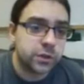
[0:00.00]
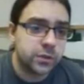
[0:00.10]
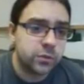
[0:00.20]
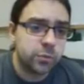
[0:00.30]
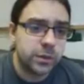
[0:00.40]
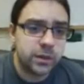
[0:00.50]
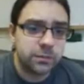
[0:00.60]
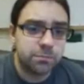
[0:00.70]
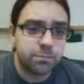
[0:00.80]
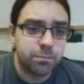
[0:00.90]
This will be a
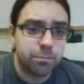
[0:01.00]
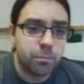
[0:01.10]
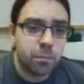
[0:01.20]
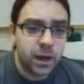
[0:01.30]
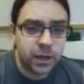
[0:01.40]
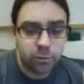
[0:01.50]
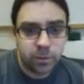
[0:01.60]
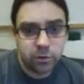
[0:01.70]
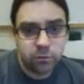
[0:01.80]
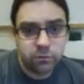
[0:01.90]
minor
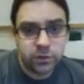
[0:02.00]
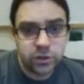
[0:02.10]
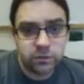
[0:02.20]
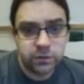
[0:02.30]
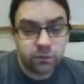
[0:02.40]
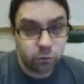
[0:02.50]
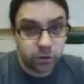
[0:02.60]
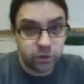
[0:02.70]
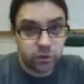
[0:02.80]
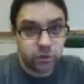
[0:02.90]
amount of revision if you've
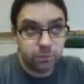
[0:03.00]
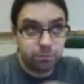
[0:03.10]
already done a